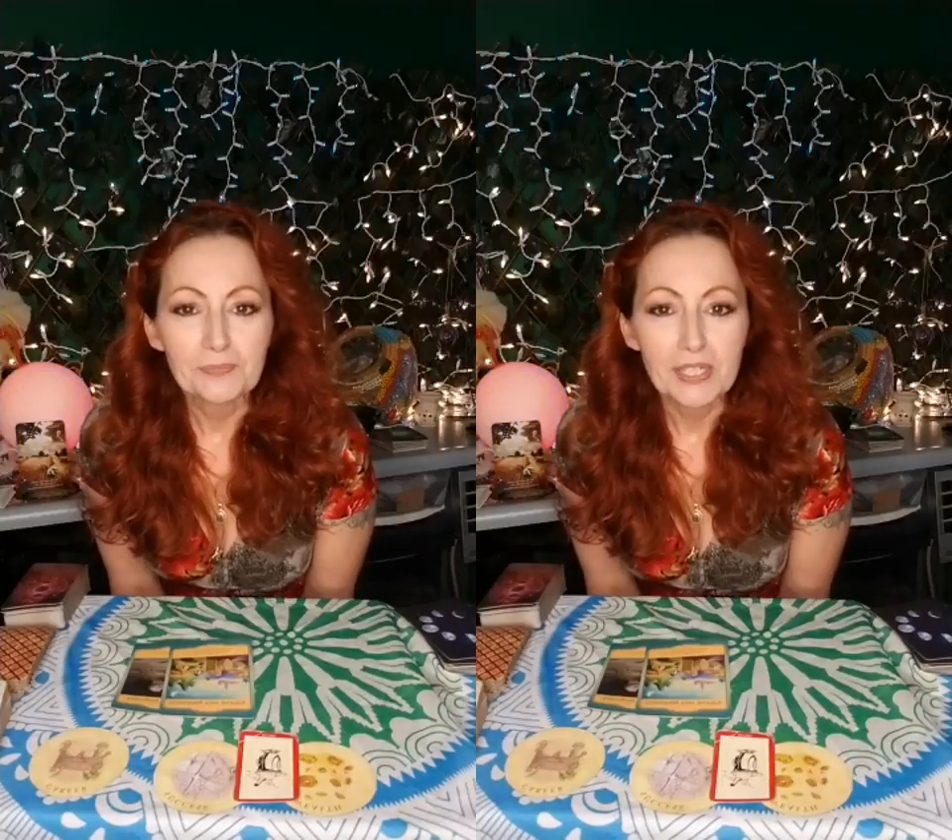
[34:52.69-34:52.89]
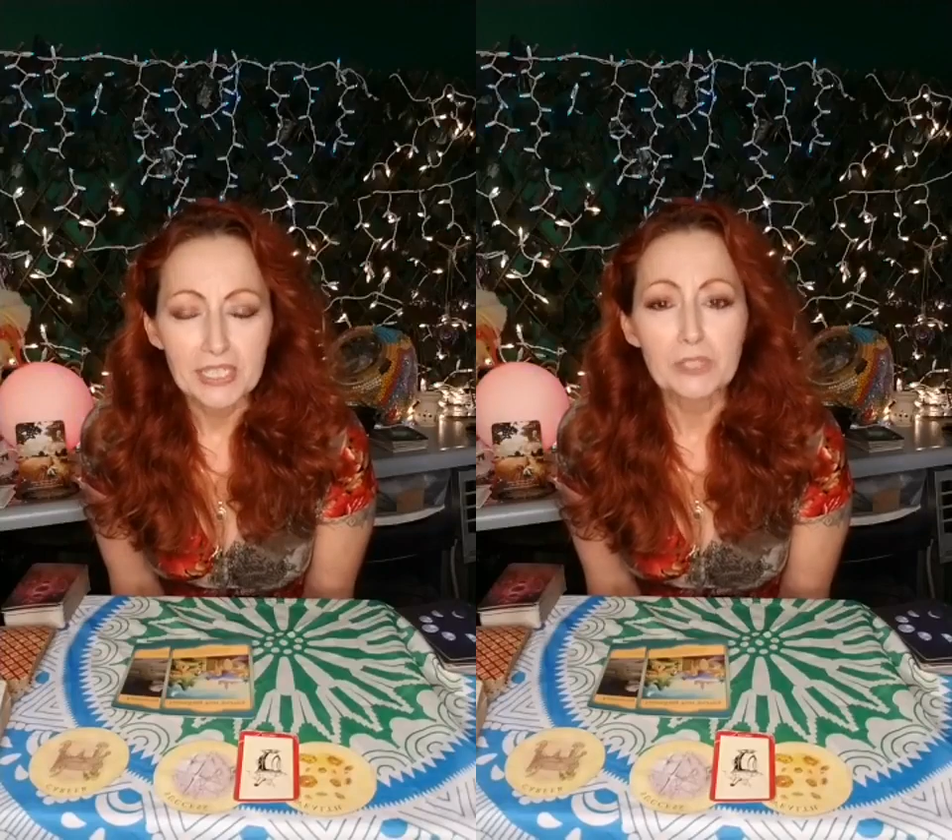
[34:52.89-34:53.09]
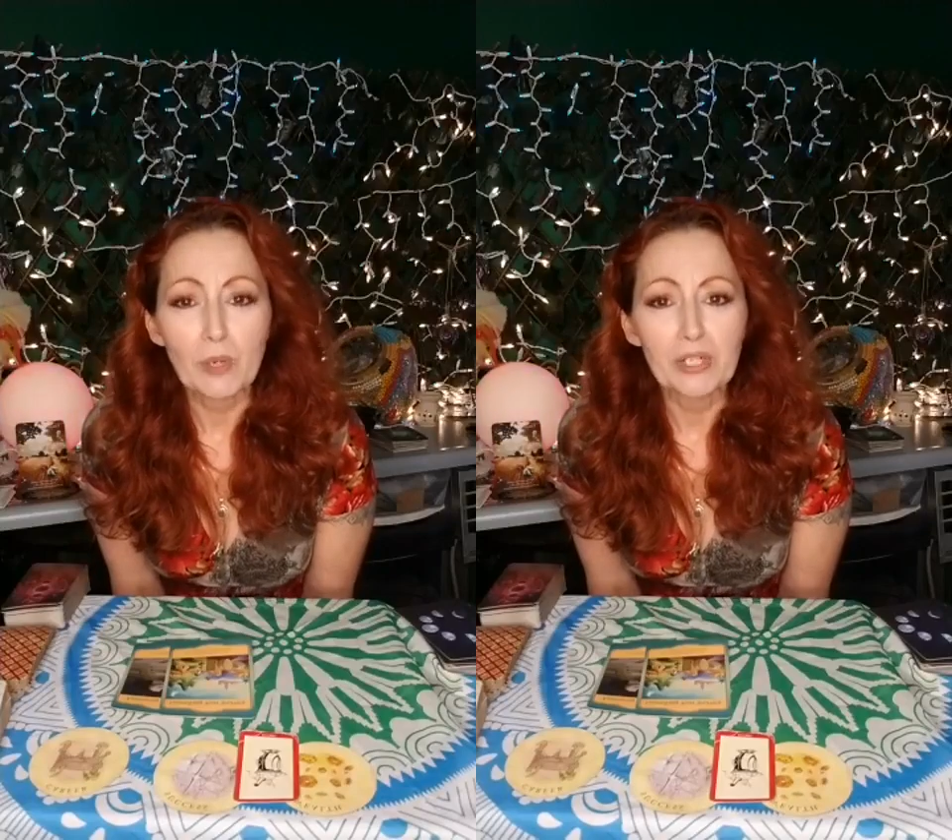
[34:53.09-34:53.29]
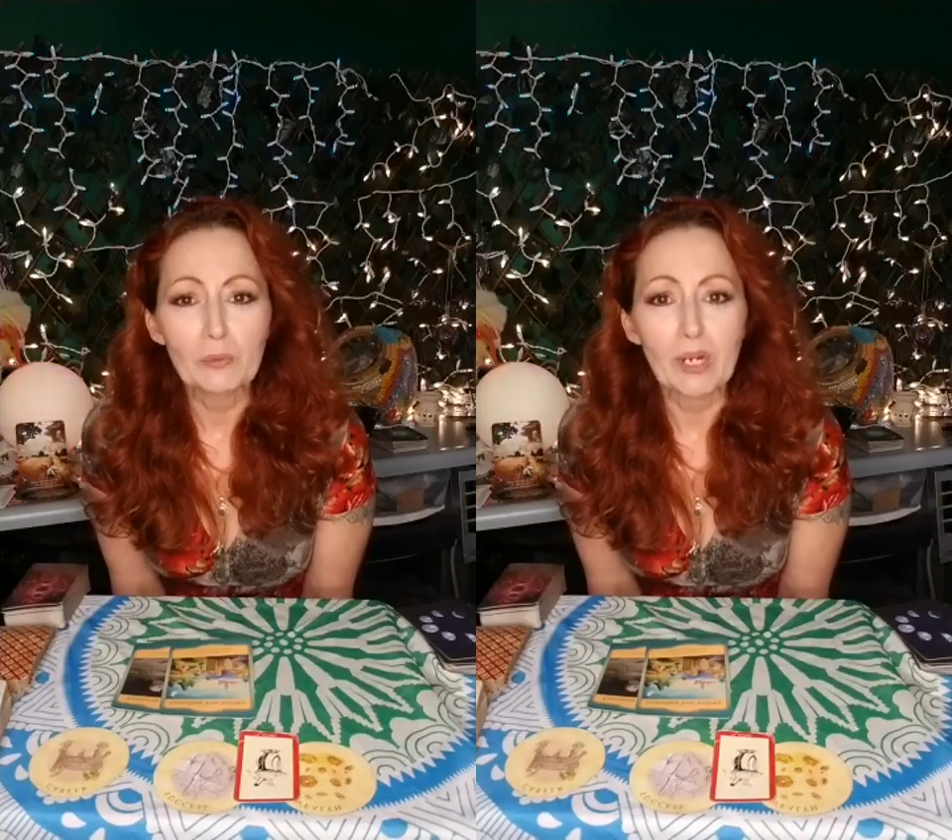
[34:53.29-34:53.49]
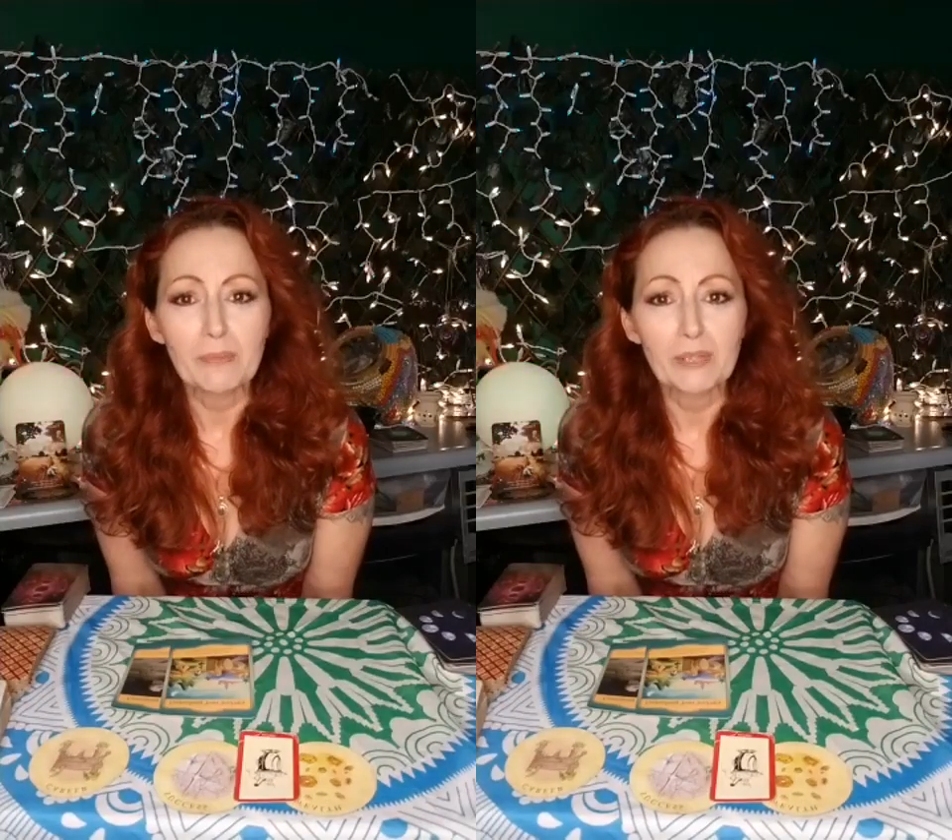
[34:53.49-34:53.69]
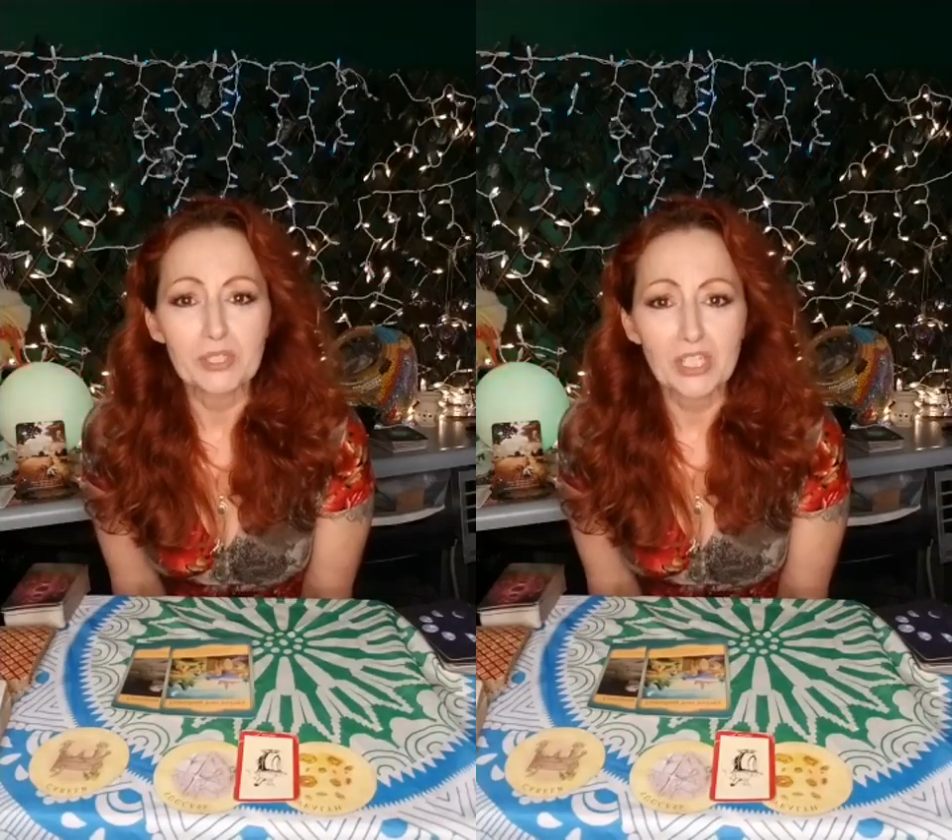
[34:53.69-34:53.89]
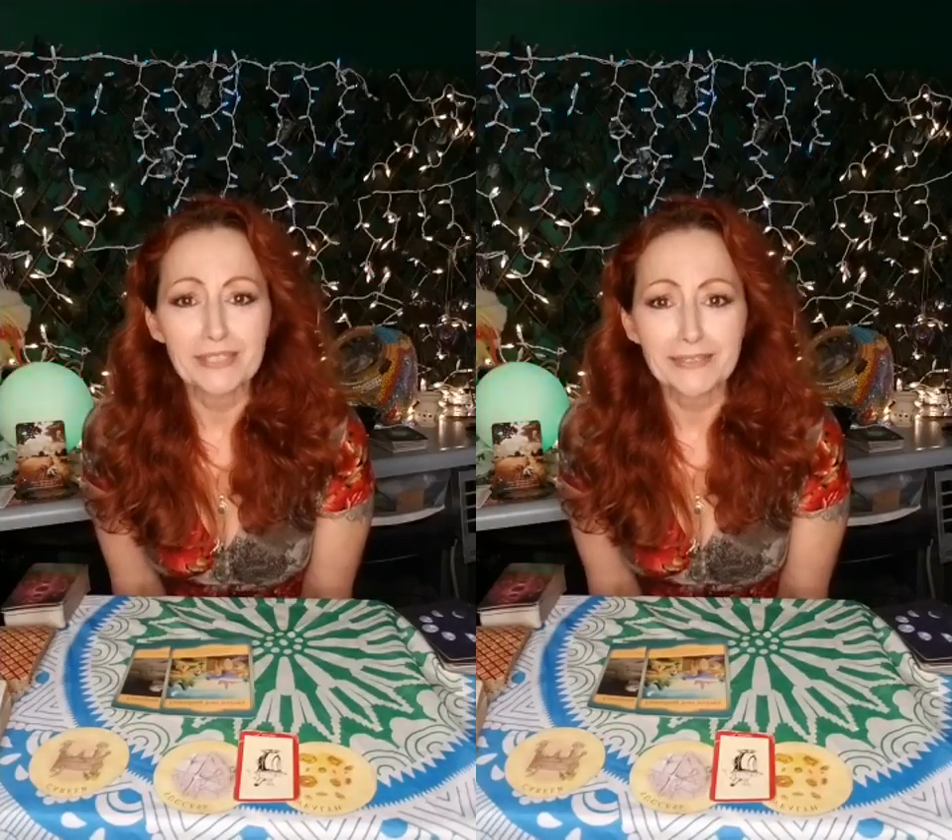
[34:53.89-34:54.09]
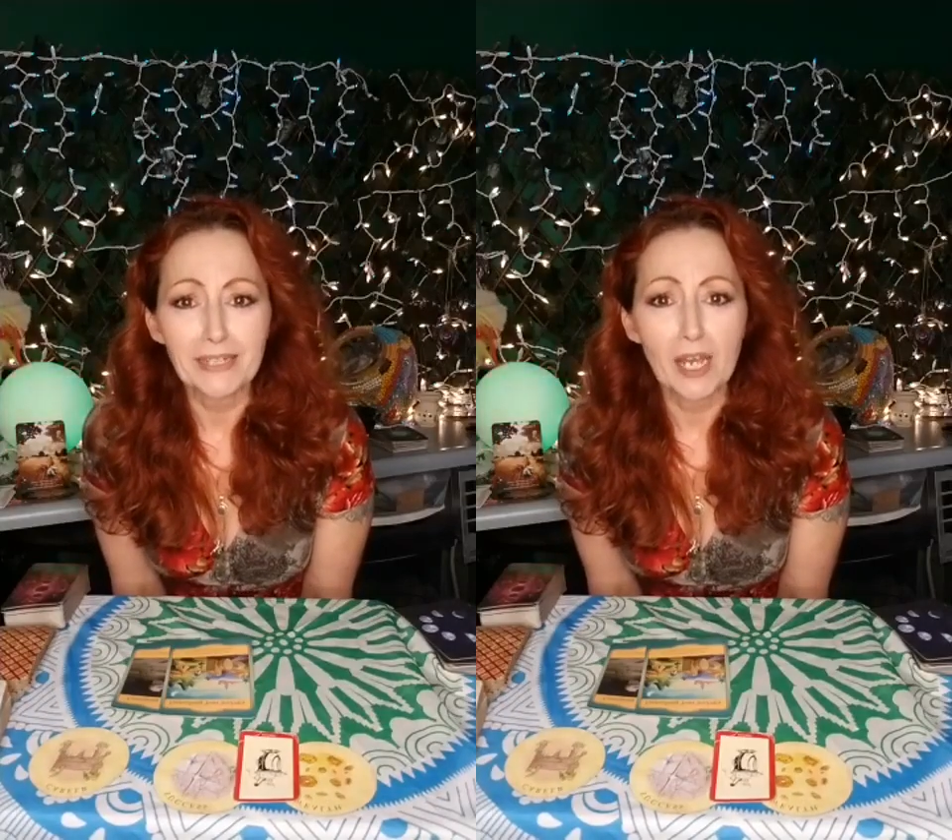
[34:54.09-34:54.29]
Is this where you want to be when
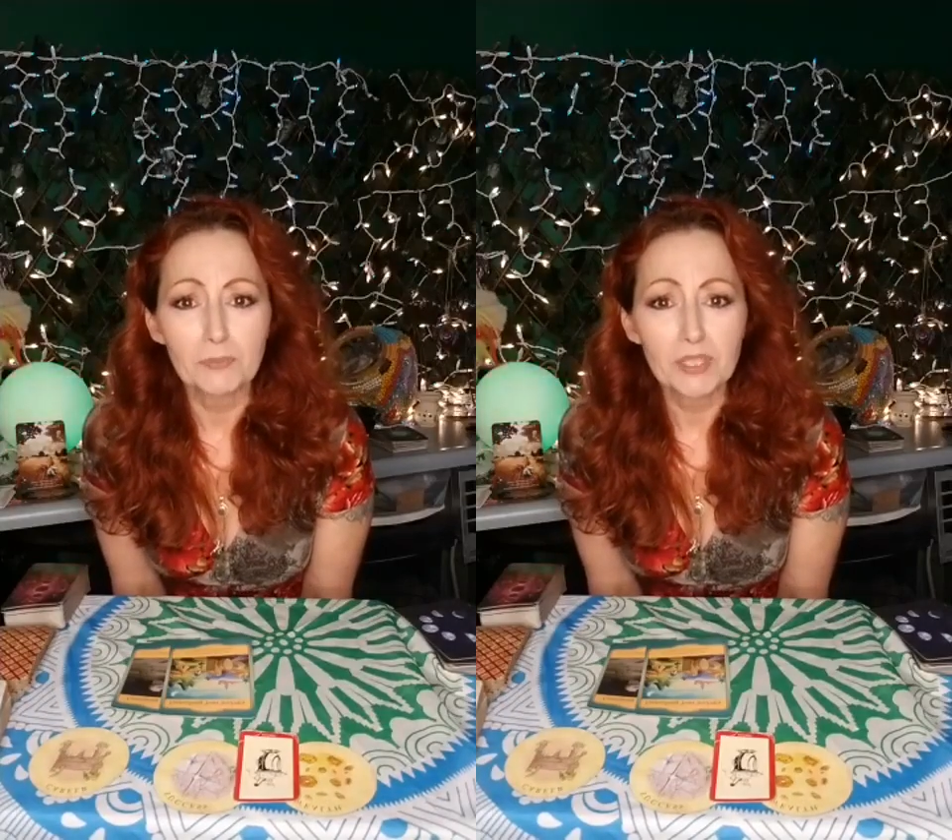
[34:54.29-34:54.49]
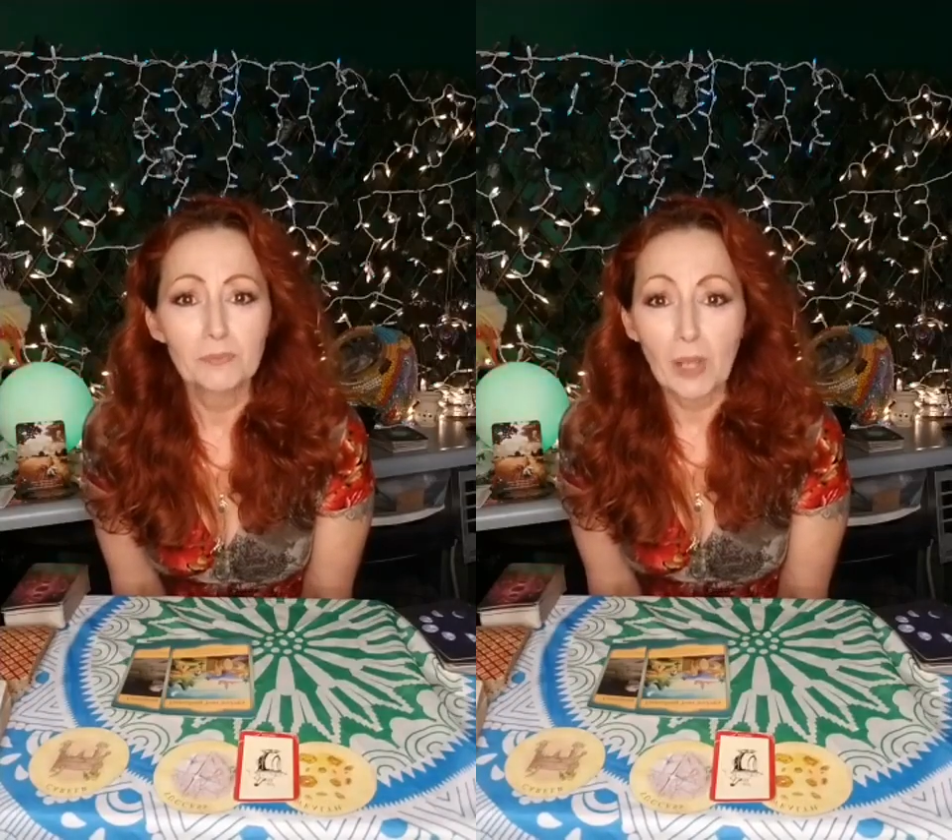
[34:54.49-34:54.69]
Jesus comes?